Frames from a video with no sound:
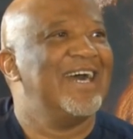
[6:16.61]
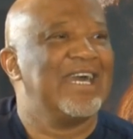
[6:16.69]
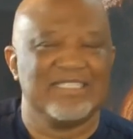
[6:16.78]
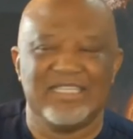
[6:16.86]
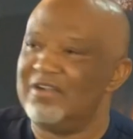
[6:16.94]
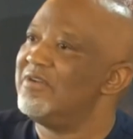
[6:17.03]

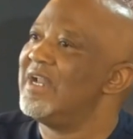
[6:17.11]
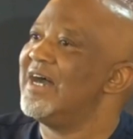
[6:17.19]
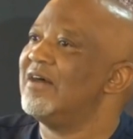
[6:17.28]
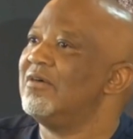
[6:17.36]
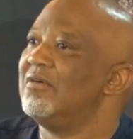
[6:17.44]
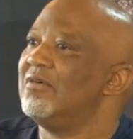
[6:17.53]
I tell you
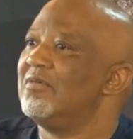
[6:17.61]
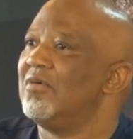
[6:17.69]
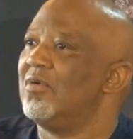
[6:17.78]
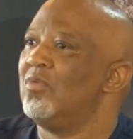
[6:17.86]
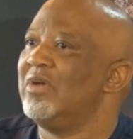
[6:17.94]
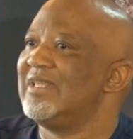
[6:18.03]
now,
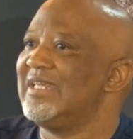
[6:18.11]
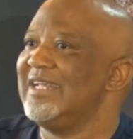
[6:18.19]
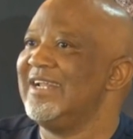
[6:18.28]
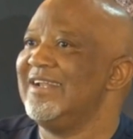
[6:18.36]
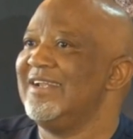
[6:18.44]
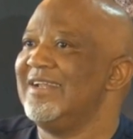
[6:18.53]

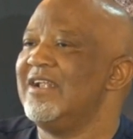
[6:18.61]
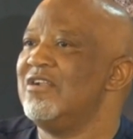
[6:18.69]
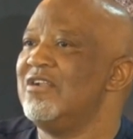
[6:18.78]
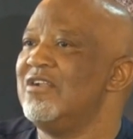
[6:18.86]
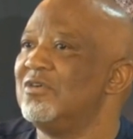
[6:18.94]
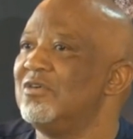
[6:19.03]
within
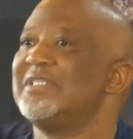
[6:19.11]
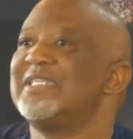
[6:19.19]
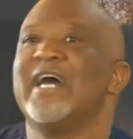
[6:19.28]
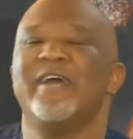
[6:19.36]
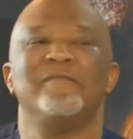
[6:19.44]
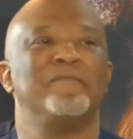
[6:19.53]
no
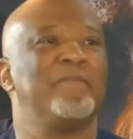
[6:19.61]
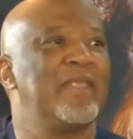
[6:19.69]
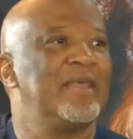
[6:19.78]
time,